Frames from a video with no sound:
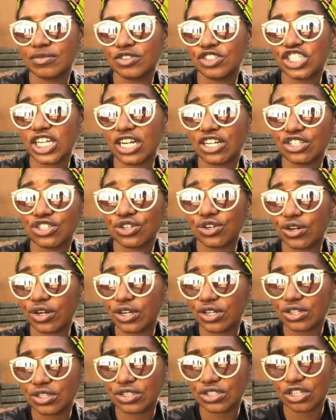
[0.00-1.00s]

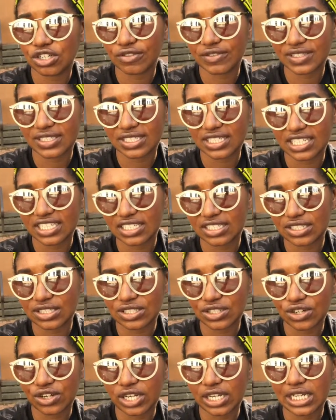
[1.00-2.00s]
Janitorial services,
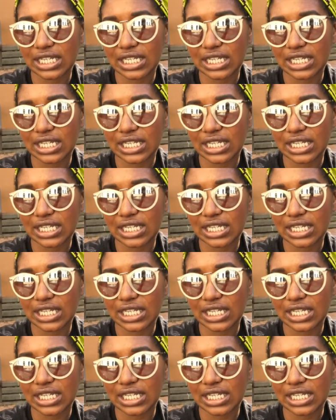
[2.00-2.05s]
or in